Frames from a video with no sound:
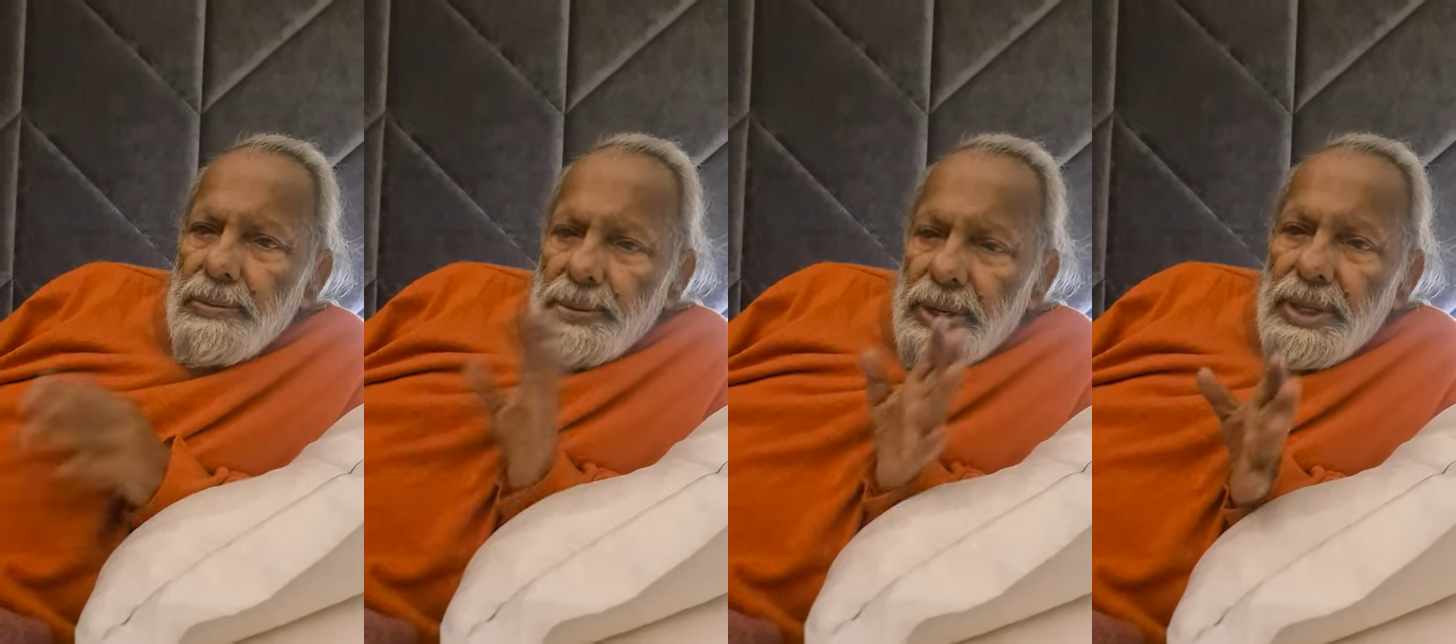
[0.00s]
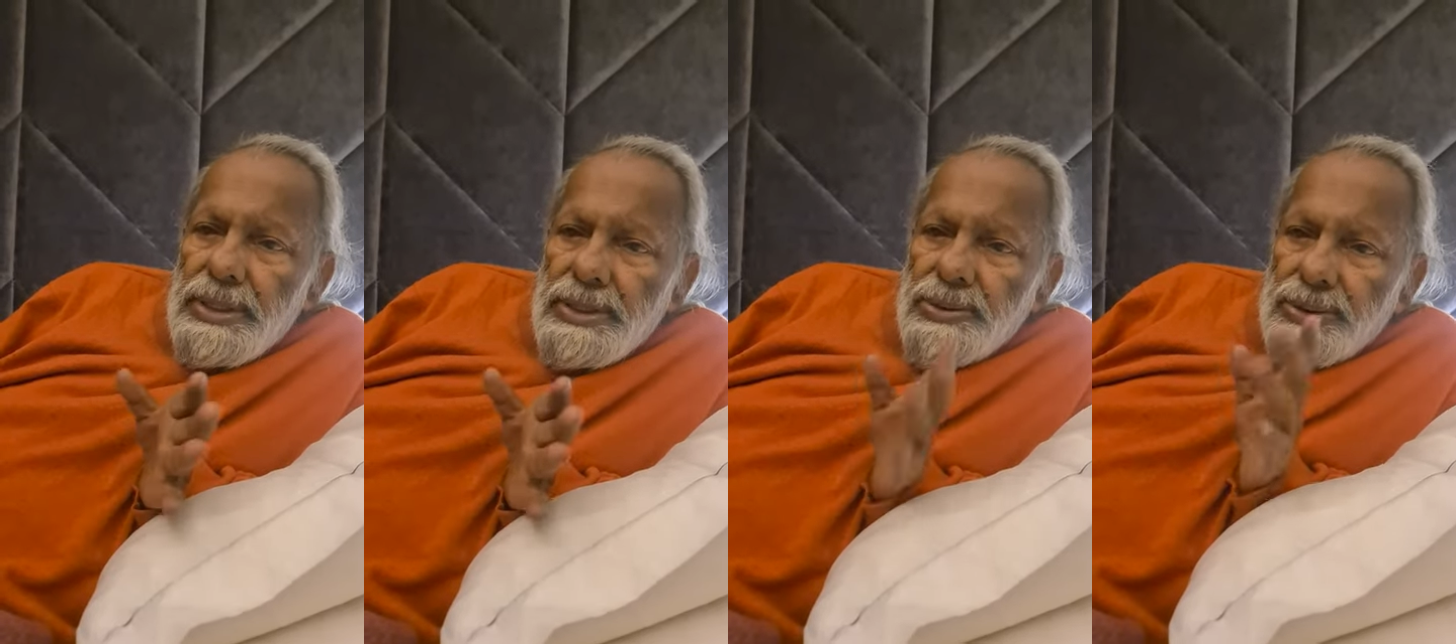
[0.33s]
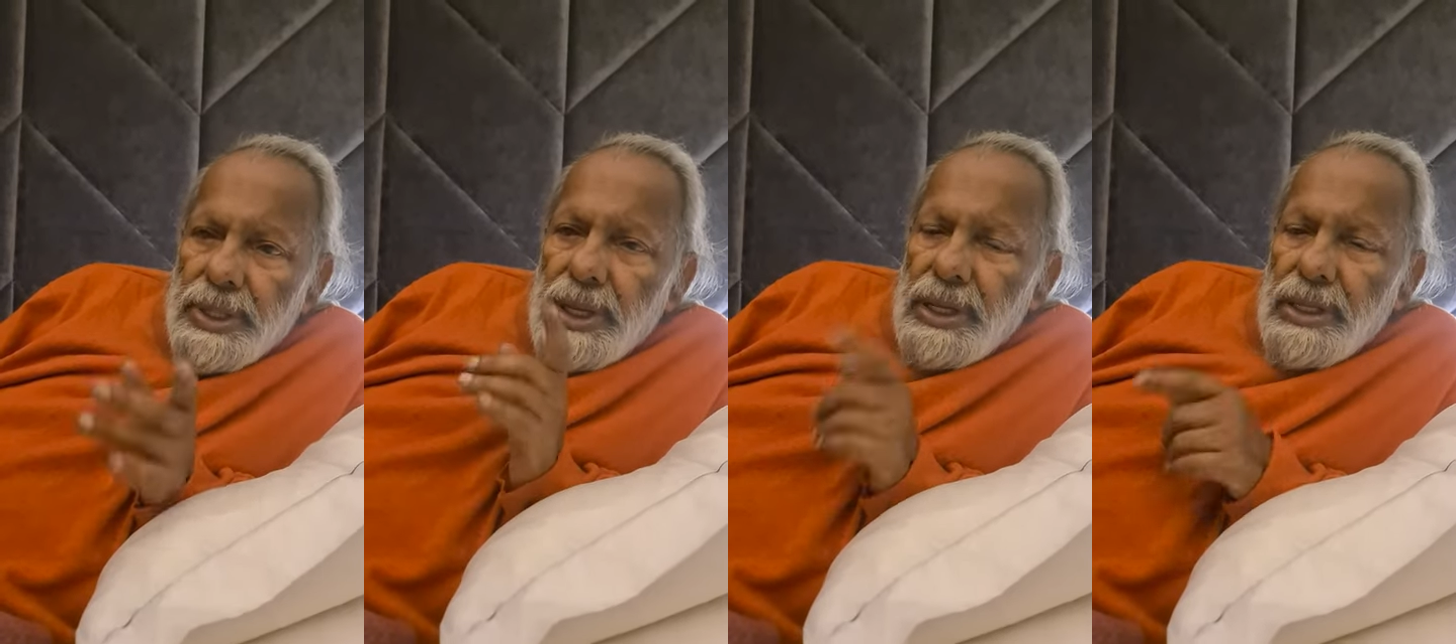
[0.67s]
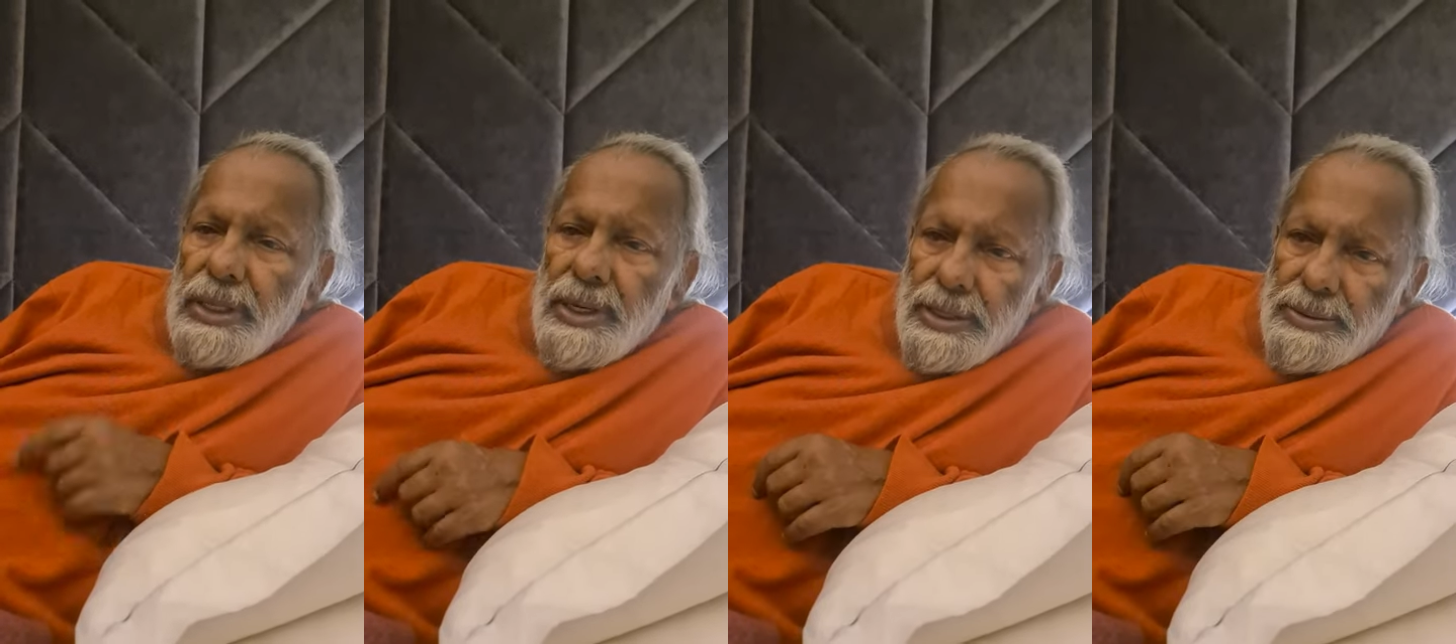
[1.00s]
please you
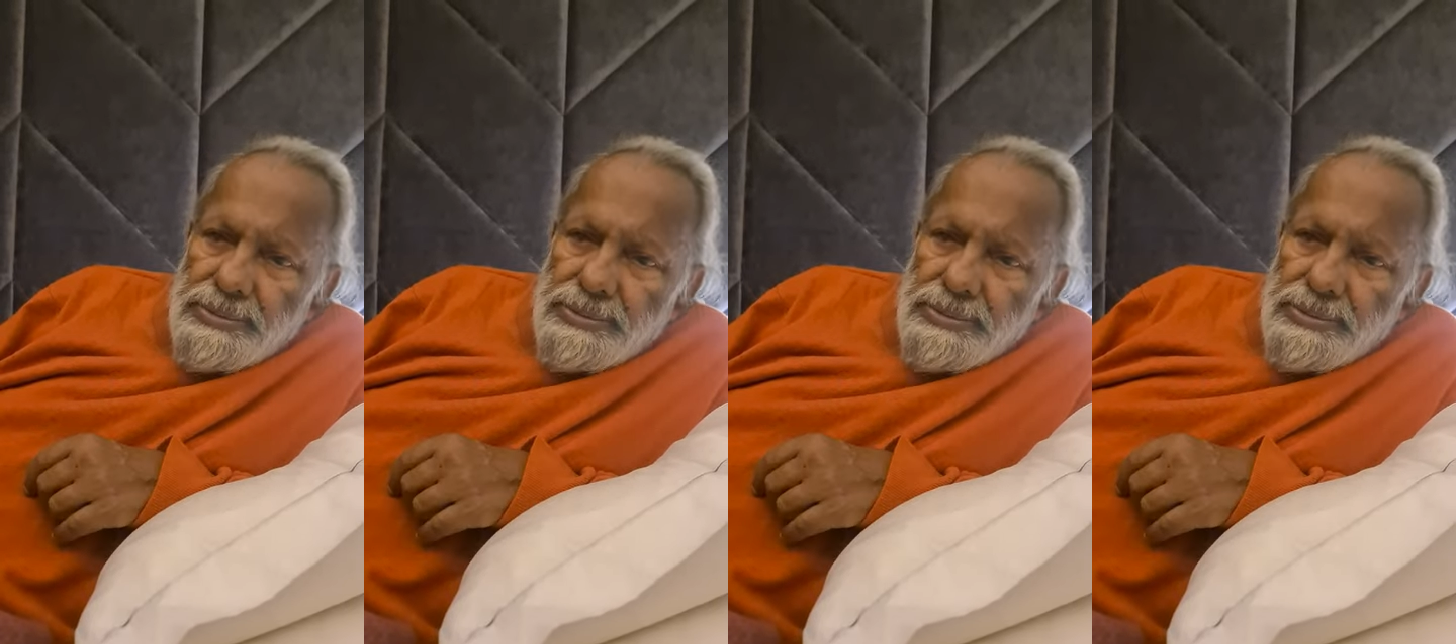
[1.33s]
think.